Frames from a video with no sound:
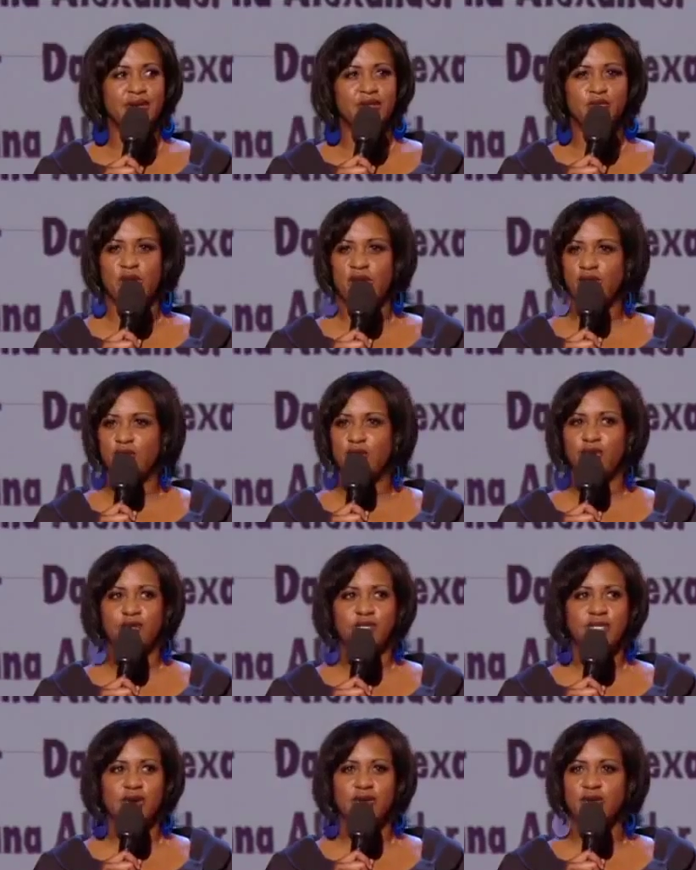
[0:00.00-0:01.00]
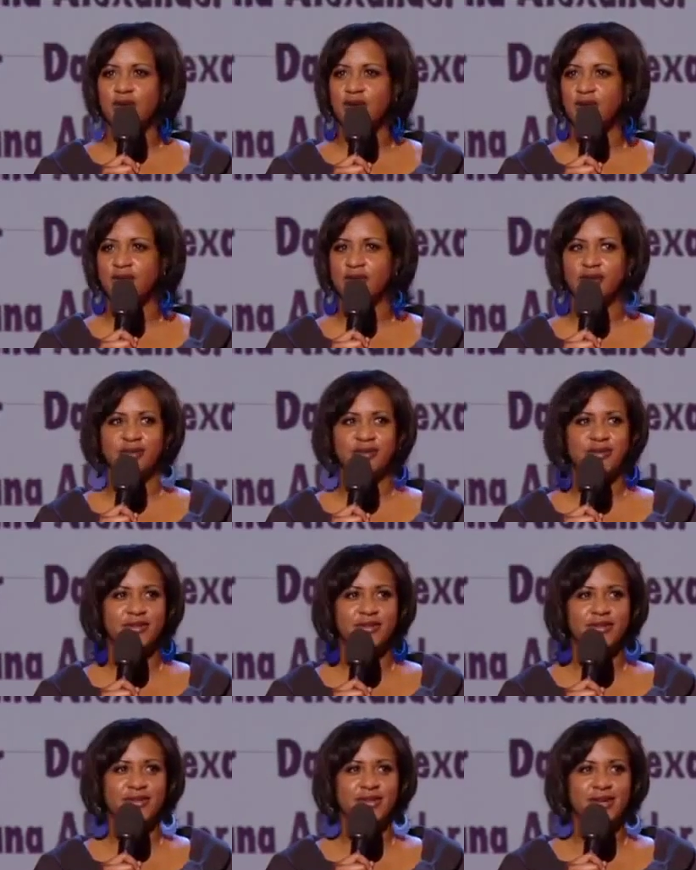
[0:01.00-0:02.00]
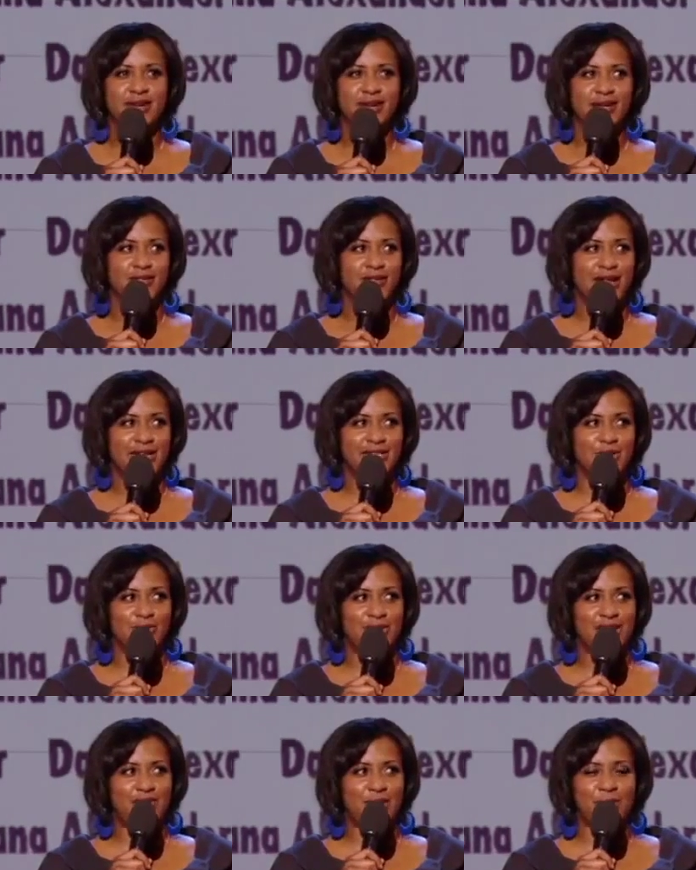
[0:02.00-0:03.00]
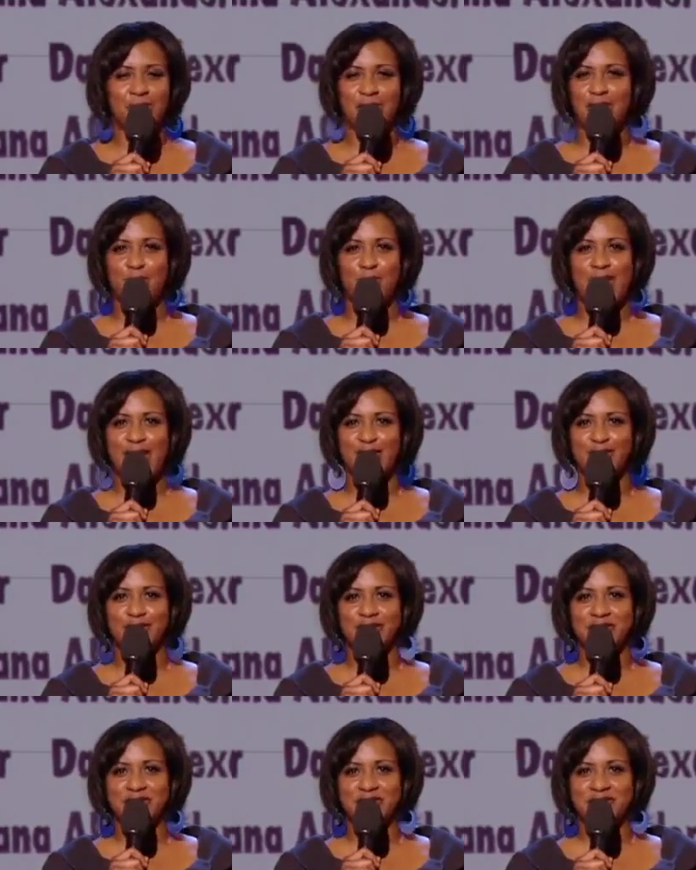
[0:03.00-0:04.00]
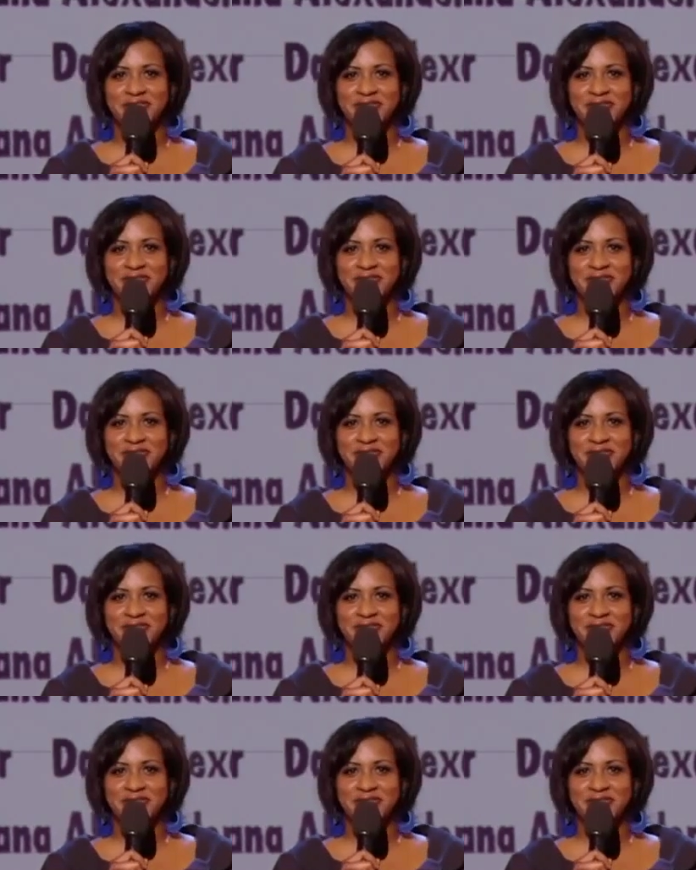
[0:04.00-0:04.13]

Do you have cougars out here? Like, don't give up our location.